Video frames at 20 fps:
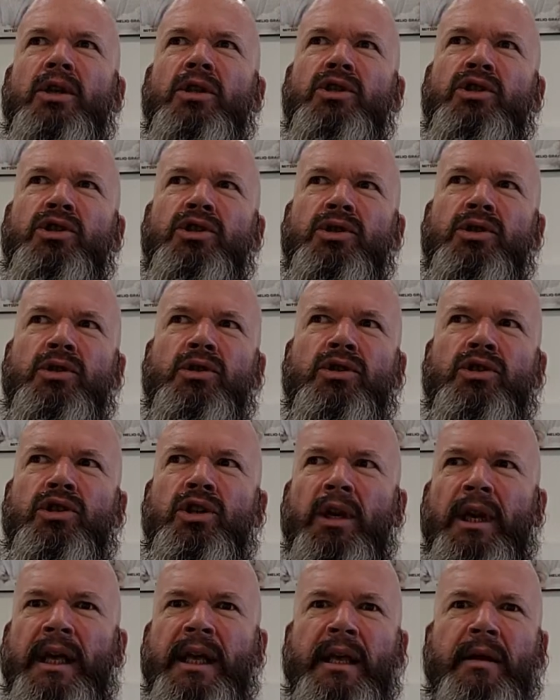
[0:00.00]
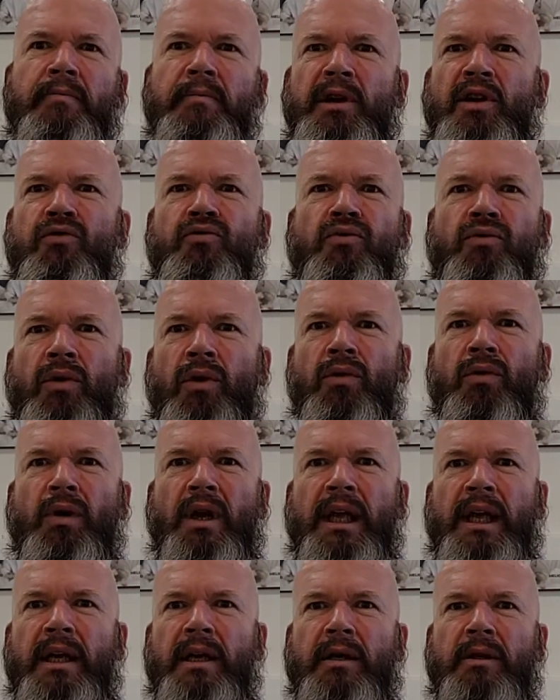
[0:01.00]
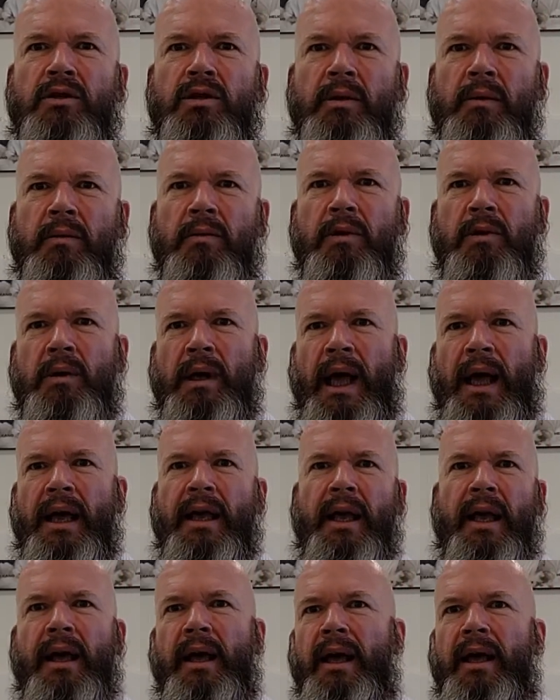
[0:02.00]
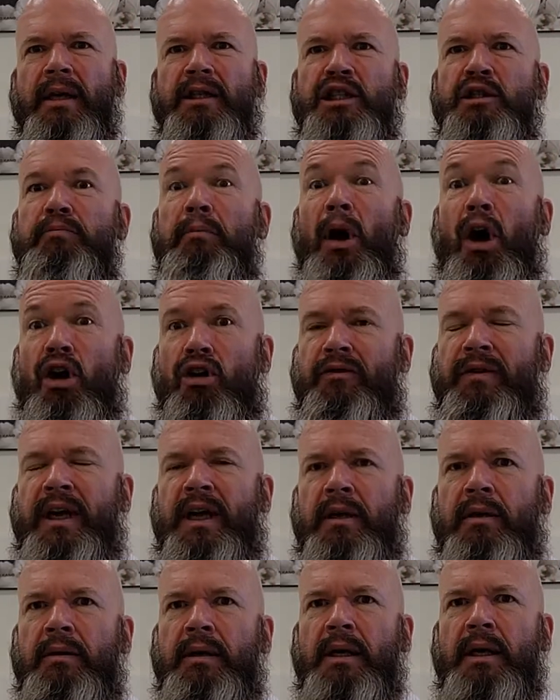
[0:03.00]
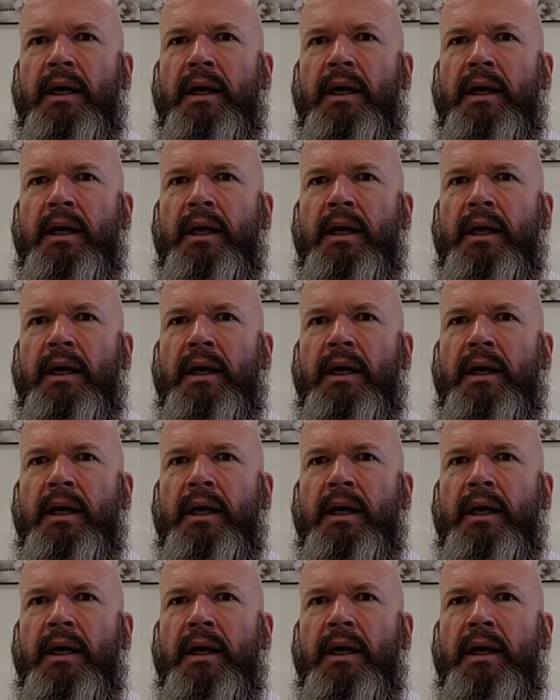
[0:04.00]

should he be rolling, aka sparring,